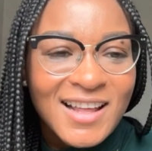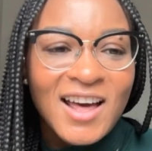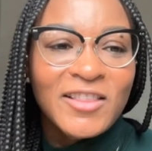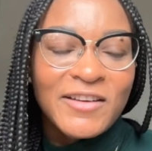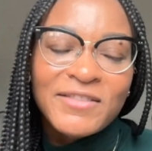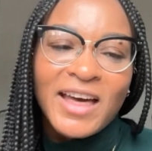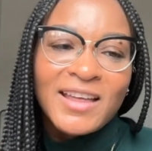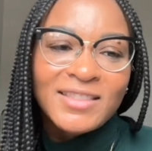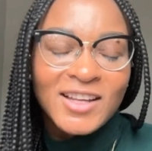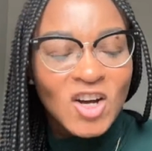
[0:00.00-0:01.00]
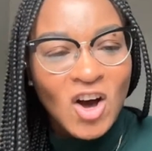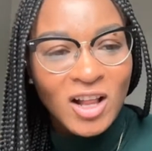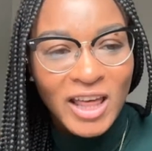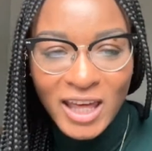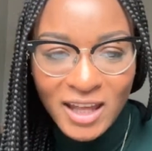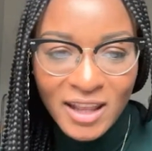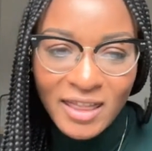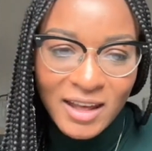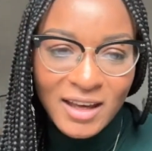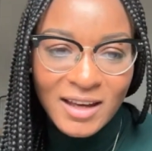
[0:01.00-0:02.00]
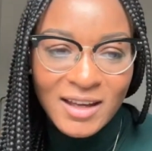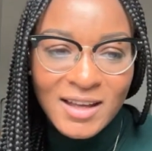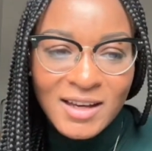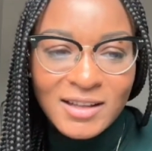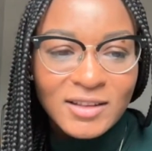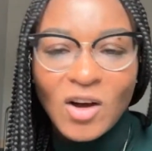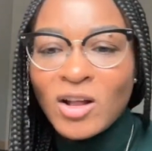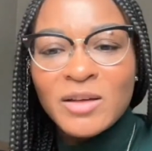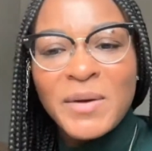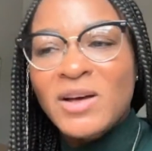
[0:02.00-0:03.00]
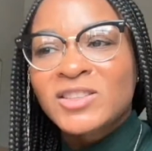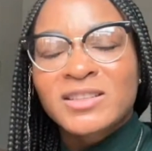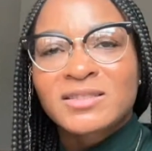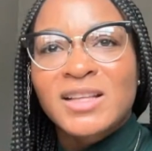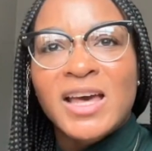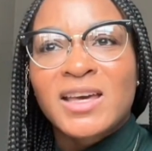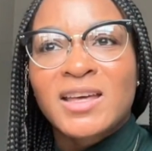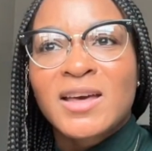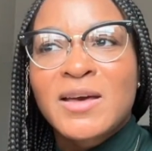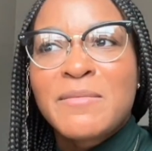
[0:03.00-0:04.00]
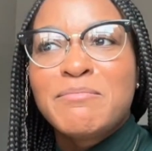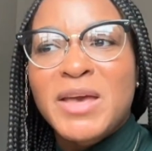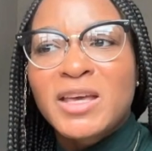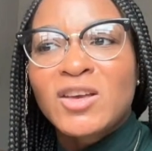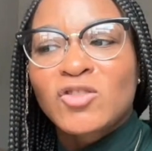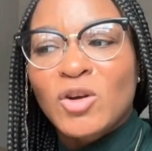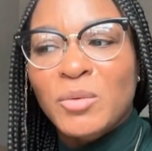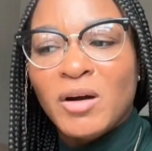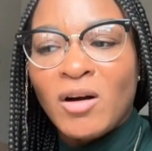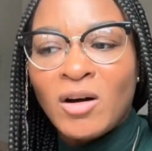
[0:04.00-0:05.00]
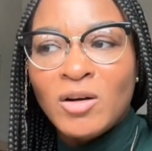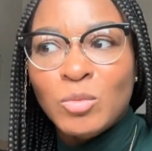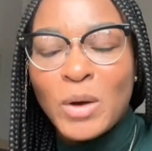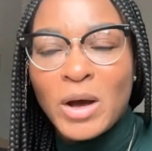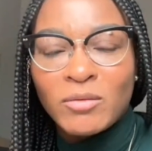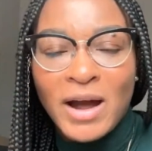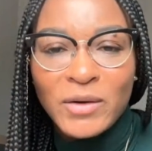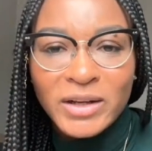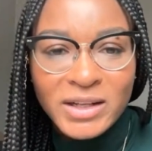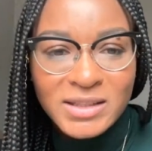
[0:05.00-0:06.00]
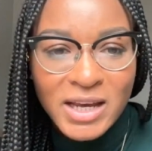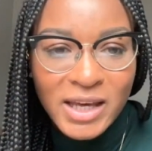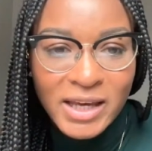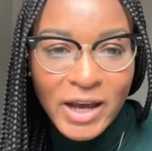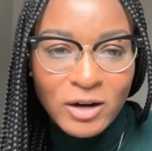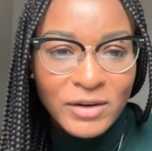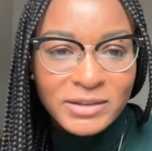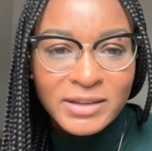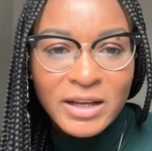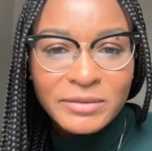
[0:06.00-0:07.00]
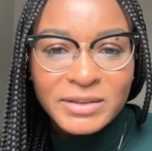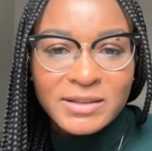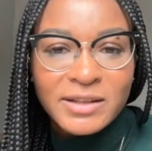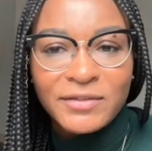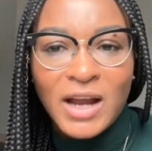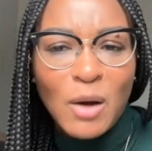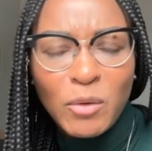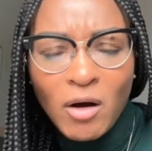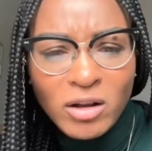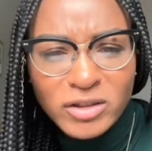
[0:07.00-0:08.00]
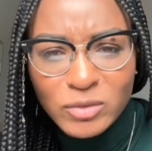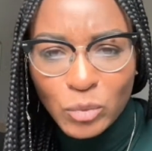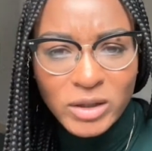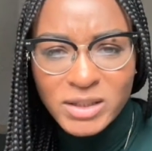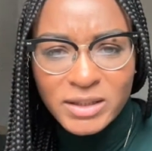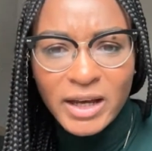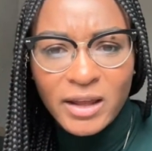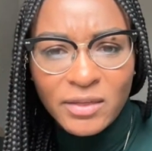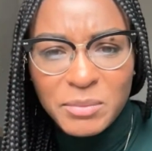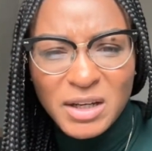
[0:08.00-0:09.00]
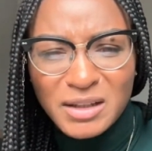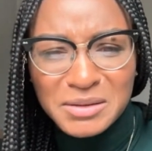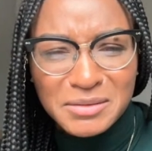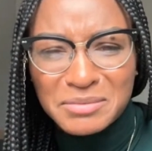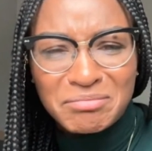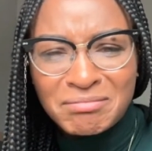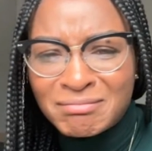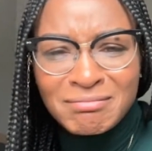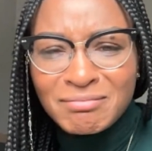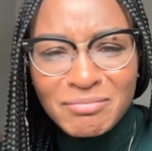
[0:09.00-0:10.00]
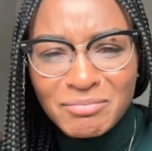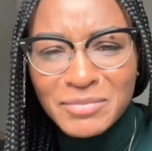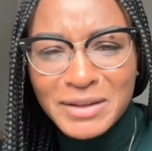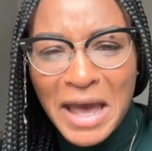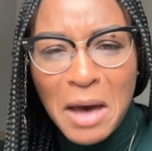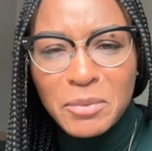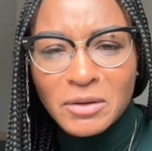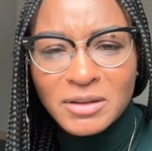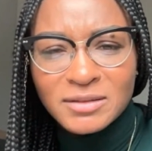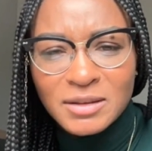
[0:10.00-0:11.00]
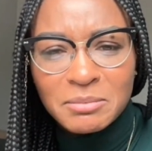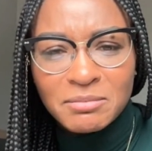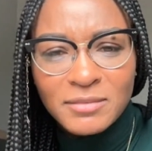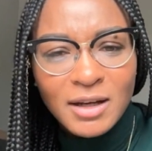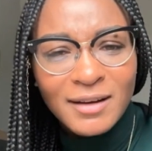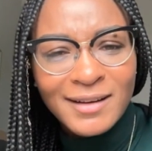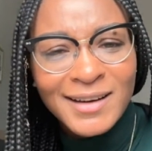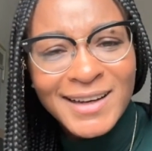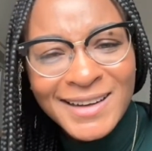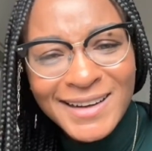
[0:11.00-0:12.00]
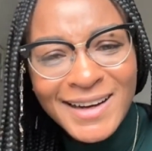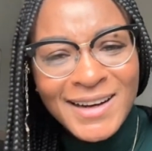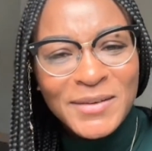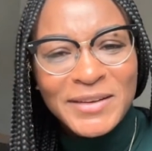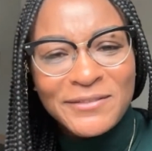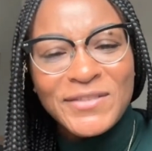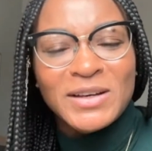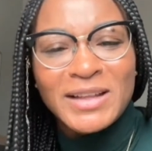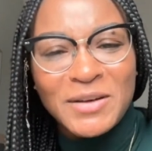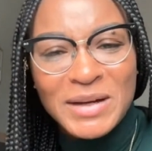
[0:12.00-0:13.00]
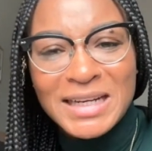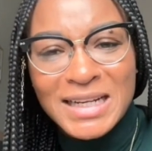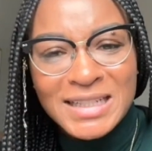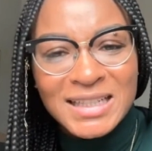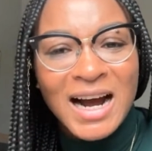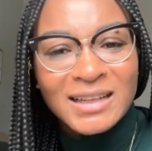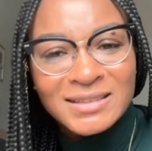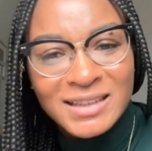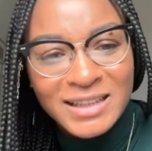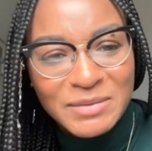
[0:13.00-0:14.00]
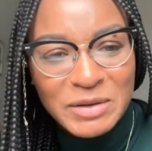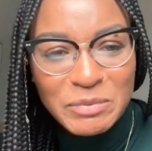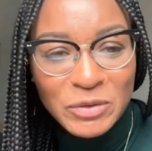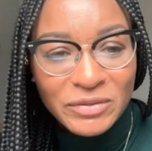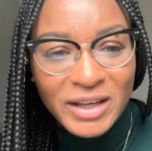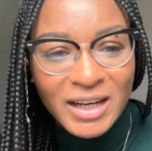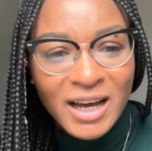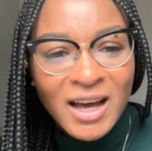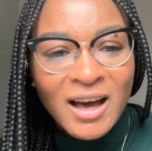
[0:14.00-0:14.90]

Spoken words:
I love that, the calling in thing. Because it's all about just like making sure we're all well-rounded and taking care of ourselves. Because if not, we're all just worked to death because capitalism. We feel like we need to constantly be moving.